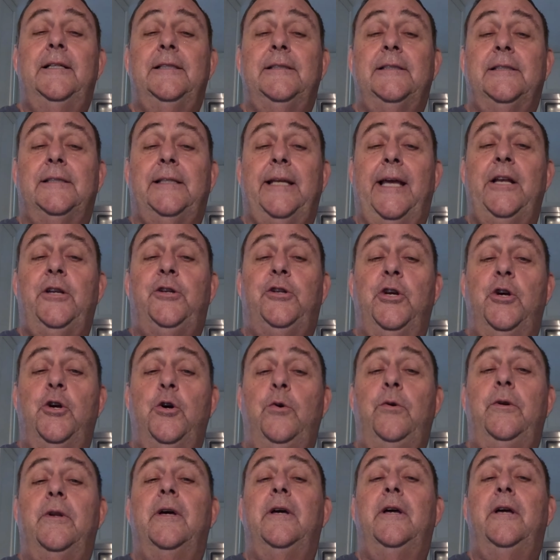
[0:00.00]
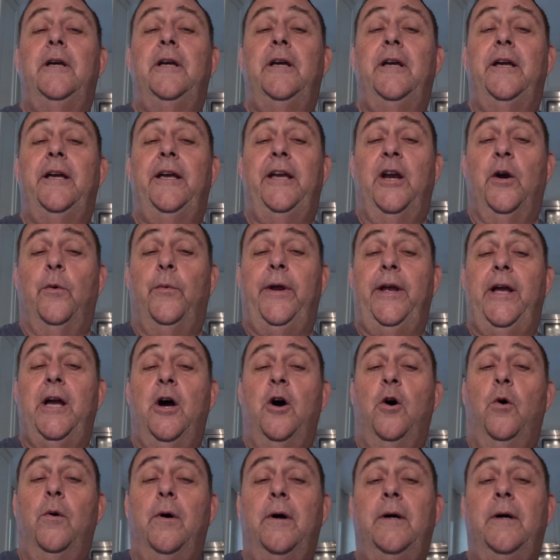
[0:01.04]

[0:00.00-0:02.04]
Stay tuned. Here we go.